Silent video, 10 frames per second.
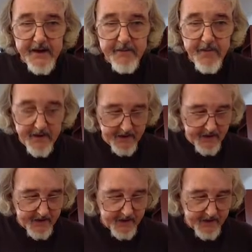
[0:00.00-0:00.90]
game,
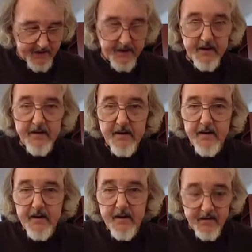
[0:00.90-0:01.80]
and
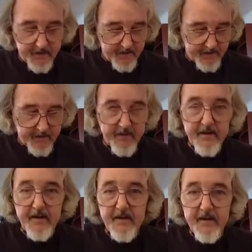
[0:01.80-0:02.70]
uh,
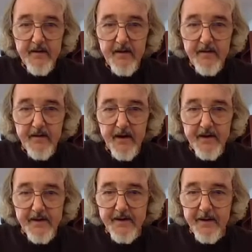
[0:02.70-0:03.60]

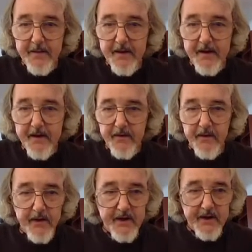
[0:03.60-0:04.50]
I did that by
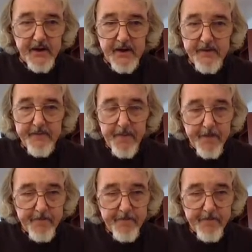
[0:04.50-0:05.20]
hitting the wrong key.